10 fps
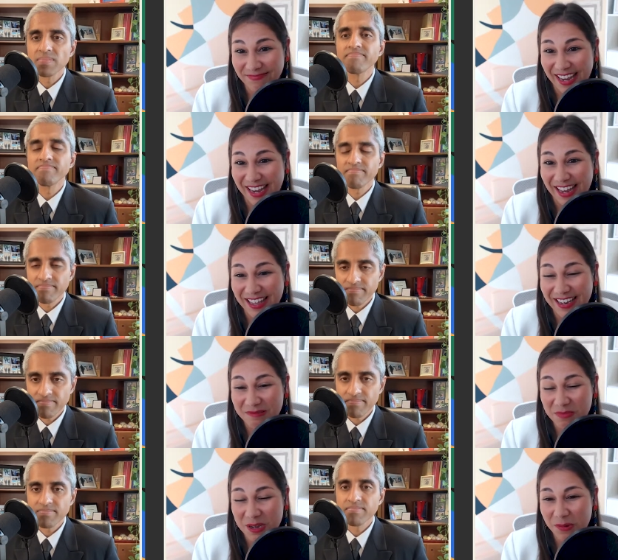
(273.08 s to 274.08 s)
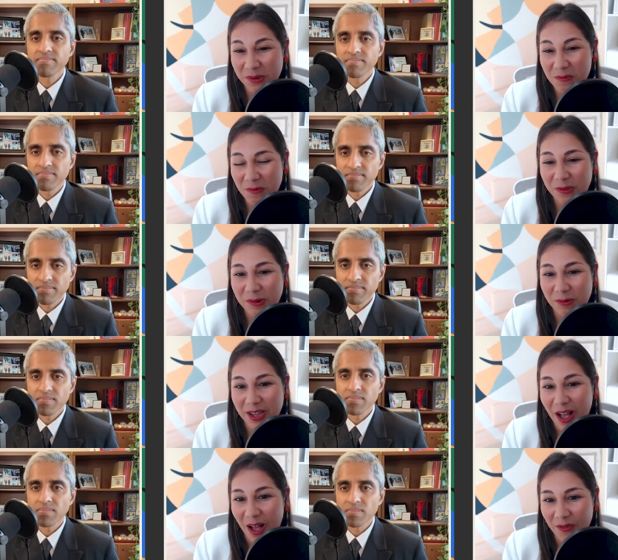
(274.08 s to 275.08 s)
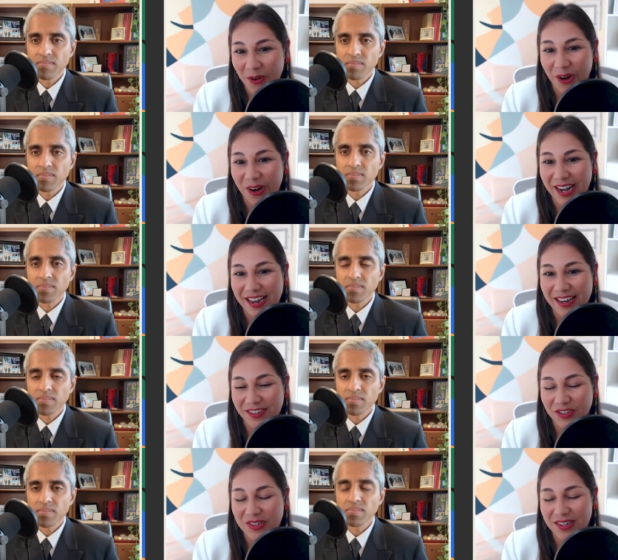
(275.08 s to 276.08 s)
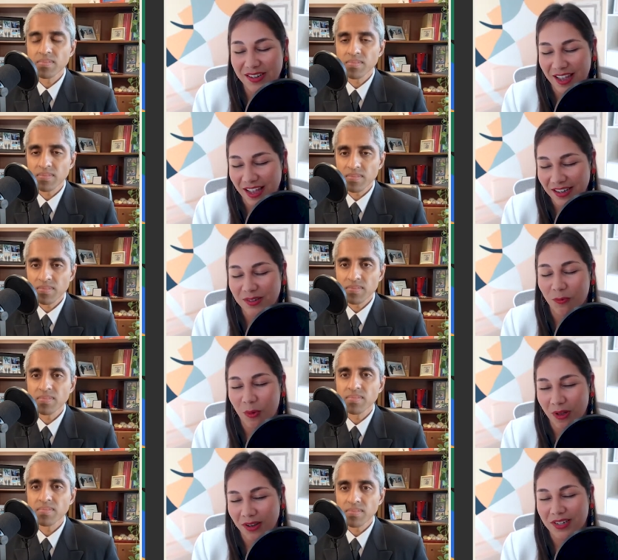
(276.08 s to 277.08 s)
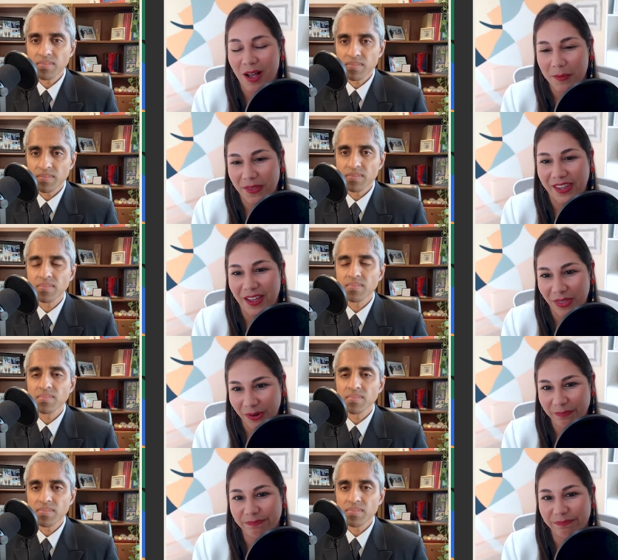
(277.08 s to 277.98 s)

Speaker 1: and people don't fully recover and it just adds one on top of the other.